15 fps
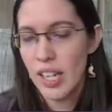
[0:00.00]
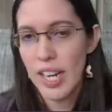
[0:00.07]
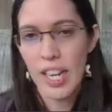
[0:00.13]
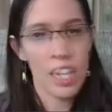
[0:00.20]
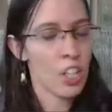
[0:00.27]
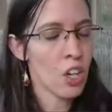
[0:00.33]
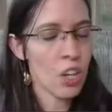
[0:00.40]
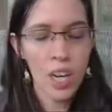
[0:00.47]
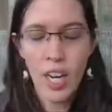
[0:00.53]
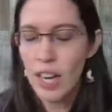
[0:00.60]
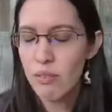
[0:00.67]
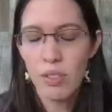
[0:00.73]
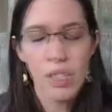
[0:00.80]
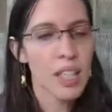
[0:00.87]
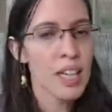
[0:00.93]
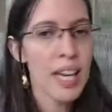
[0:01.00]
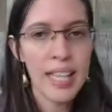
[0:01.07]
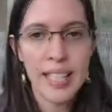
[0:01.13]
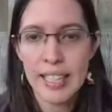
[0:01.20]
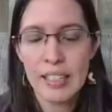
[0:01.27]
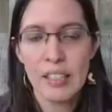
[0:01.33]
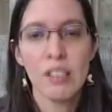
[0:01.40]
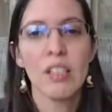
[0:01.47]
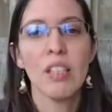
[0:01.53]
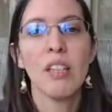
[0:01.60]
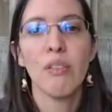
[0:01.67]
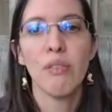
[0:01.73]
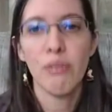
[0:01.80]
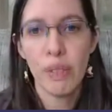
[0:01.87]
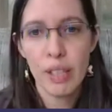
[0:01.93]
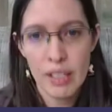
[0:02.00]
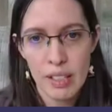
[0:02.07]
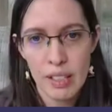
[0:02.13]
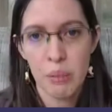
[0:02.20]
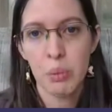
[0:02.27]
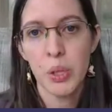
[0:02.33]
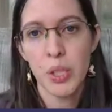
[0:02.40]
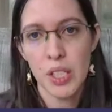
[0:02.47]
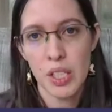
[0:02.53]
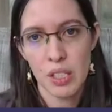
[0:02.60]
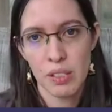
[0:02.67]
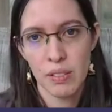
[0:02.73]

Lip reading: And not every client fit in the book.